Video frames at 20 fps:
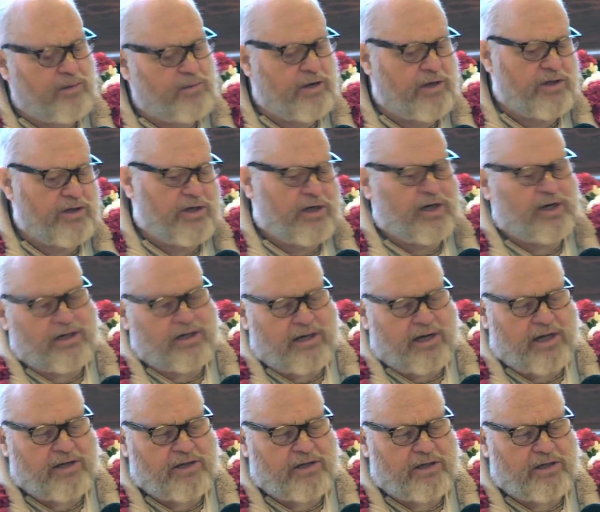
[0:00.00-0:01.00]
By chanting and
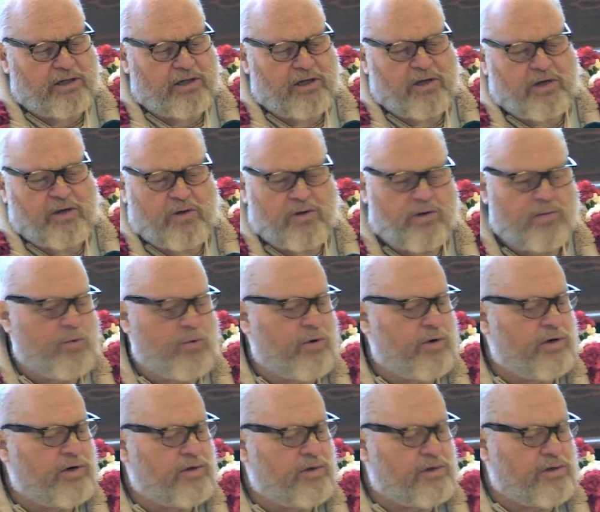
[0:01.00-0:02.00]
dancing, the more
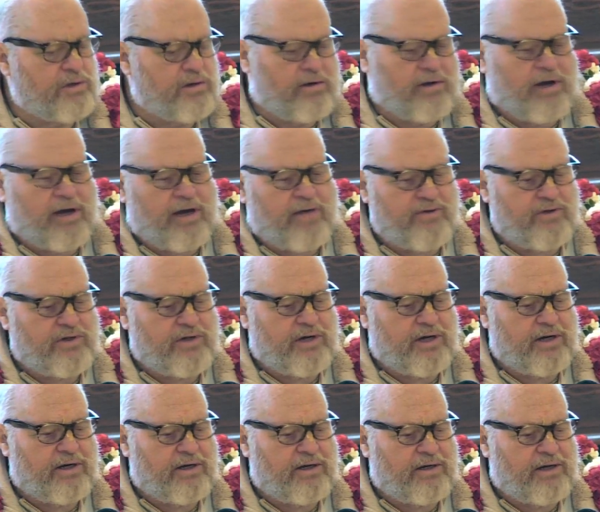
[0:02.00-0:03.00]
interest you'll have in
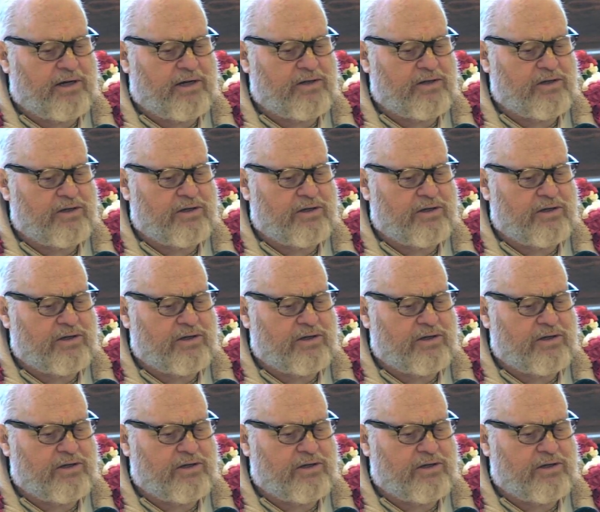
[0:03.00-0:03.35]
chanting and dancing.